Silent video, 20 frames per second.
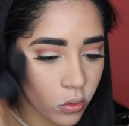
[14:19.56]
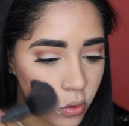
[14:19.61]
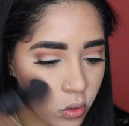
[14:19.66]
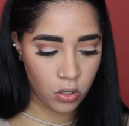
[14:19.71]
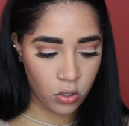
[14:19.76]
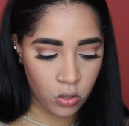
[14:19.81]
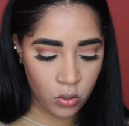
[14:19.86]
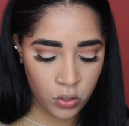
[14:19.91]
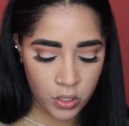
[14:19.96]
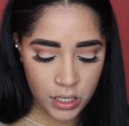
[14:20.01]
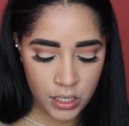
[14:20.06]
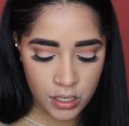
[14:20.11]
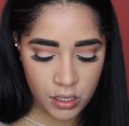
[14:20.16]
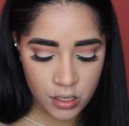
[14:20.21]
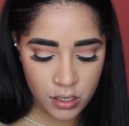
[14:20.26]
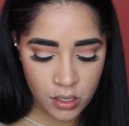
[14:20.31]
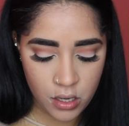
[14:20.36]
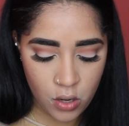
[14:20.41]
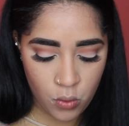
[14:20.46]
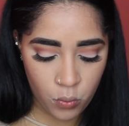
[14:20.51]
Go
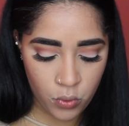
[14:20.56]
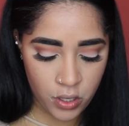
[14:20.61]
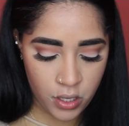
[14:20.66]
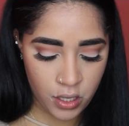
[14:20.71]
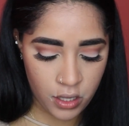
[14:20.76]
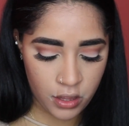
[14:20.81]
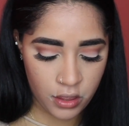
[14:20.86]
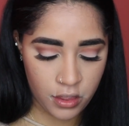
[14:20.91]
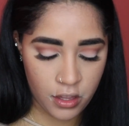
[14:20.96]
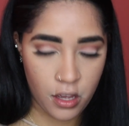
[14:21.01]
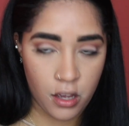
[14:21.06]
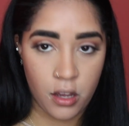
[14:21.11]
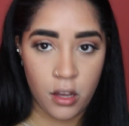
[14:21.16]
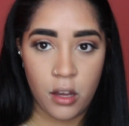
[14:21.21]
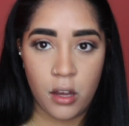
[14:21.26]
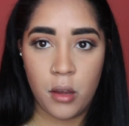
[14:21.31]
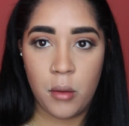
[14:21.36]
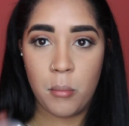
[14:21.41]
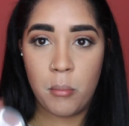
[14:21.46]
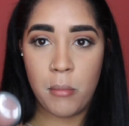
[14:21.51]
in with
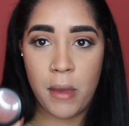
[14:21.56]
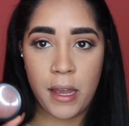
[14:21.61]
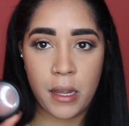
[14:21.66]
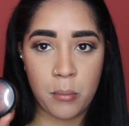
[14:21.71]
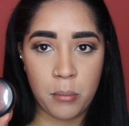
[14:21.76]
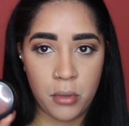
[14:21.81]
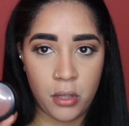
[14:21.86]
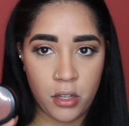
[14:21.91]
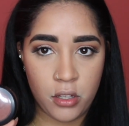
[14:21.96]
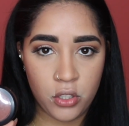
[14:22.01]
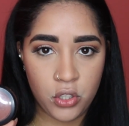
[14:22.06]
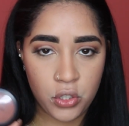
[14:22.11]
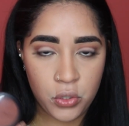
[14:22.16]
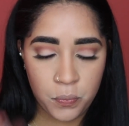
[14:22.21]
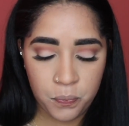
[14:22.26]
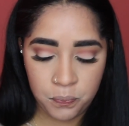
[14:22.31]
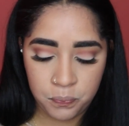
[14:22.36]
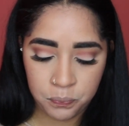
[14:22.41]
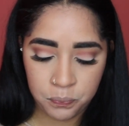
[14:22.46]
a MAC blush